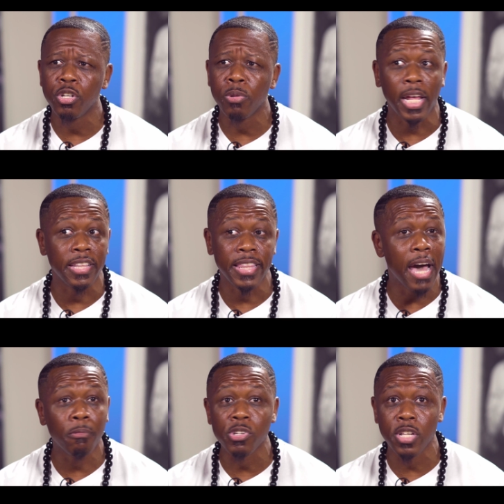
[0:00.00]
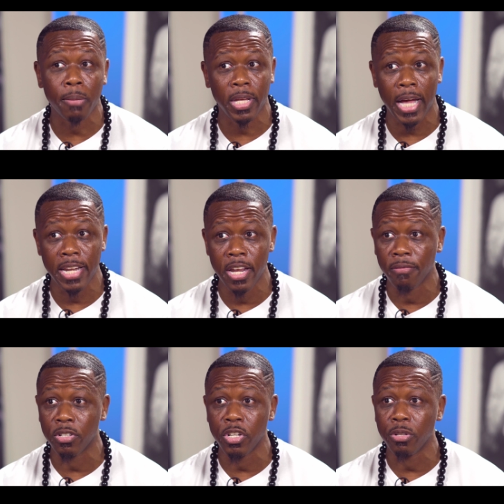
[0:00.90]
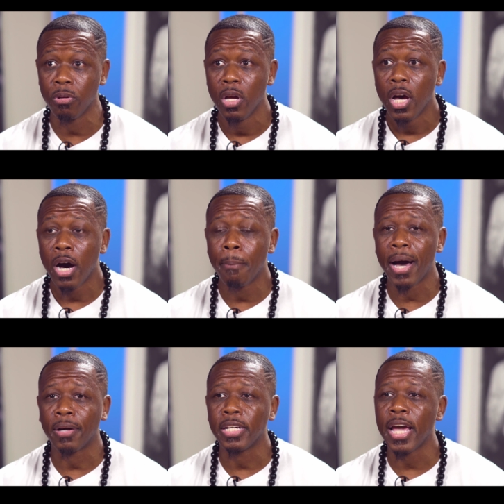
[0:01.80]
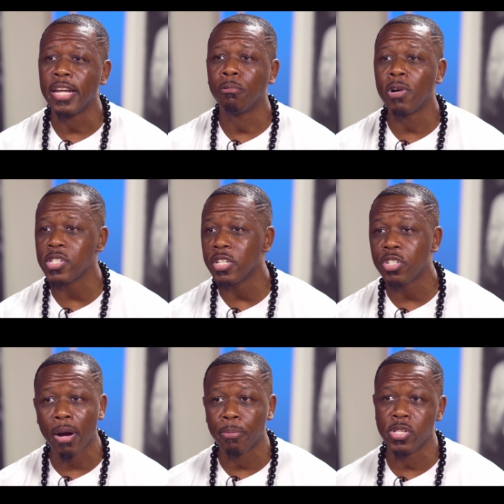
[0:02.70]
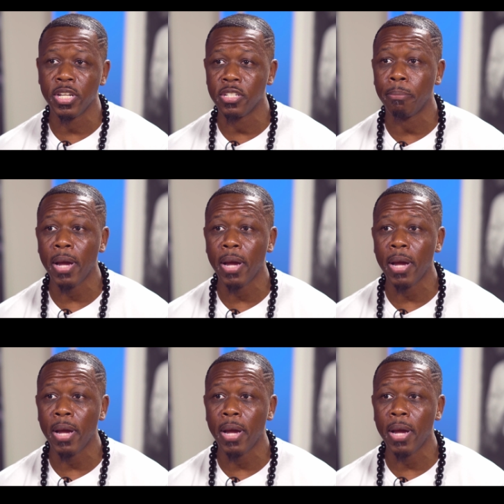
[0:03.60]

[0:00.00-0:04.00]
into it, like that was something I never knew about it. And it wasn't until I presented the